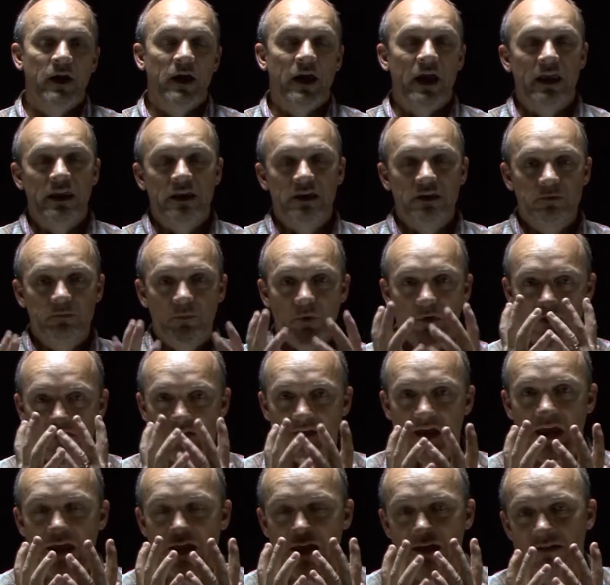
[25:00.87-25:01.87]
and he just put his
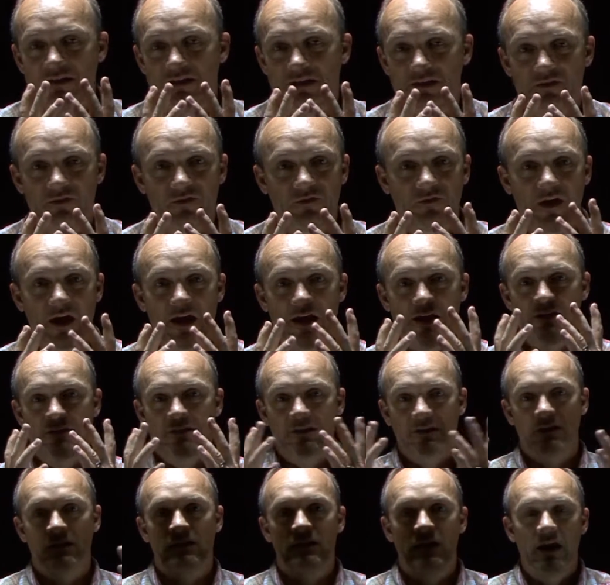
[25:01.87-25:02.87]
hands in his face
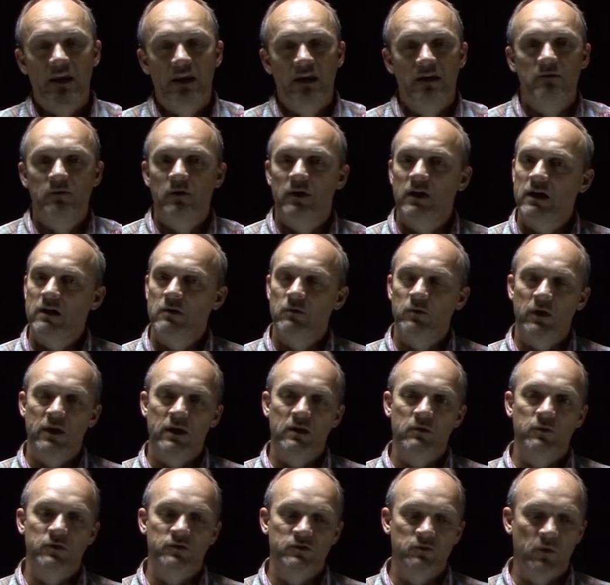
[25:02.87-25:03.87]
and
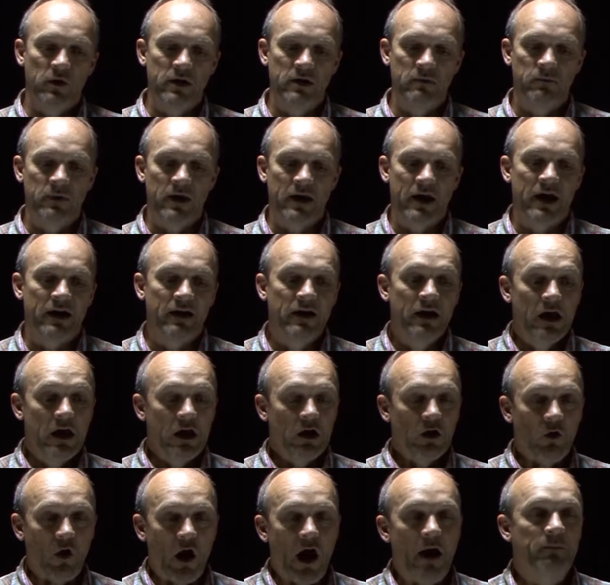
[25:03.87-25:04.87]
he was weeping. I
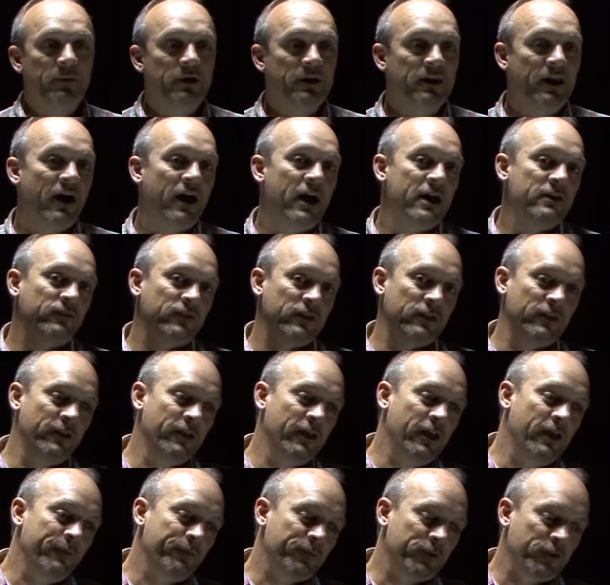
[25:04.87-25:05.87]
grabbed the knife and
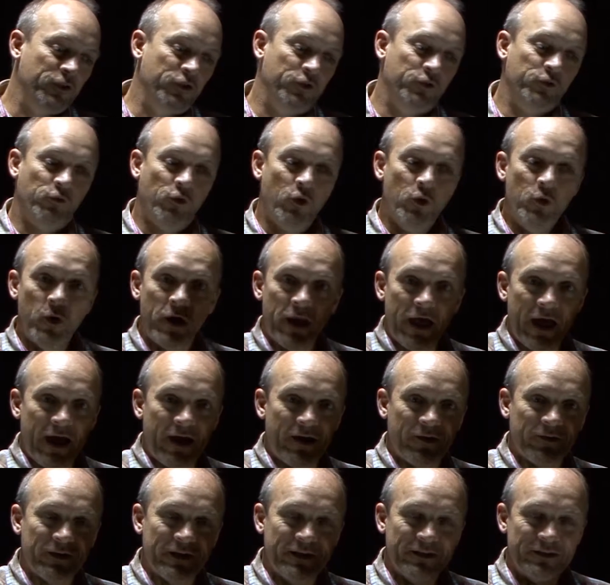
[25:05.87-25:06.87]
threw it
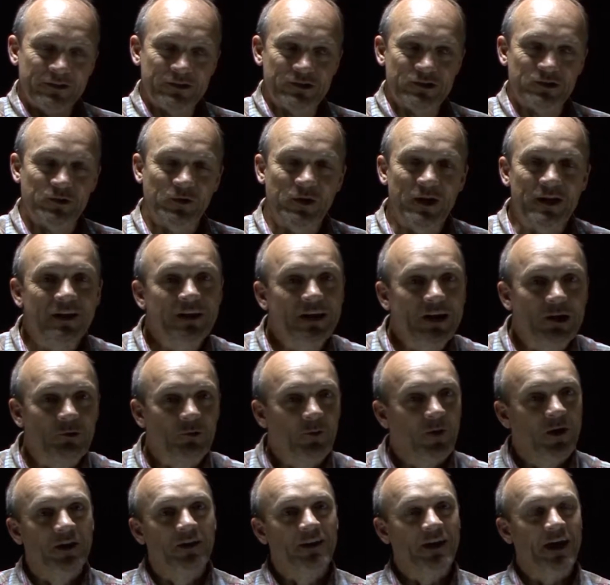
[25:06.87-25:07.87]
out in the street to get
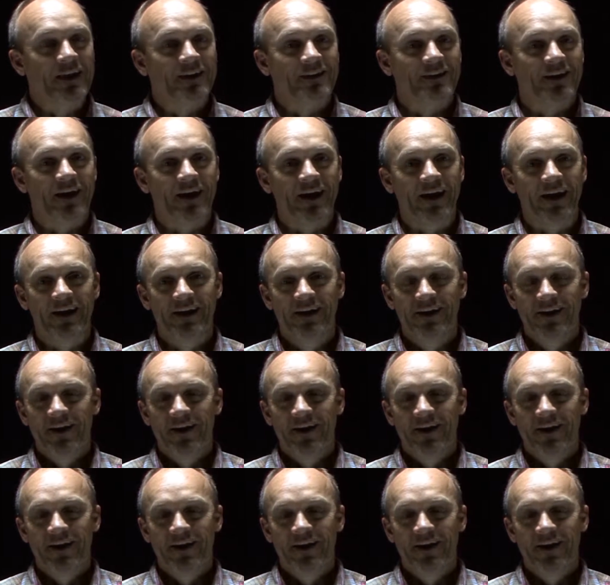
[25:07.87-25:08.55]
rid of that thing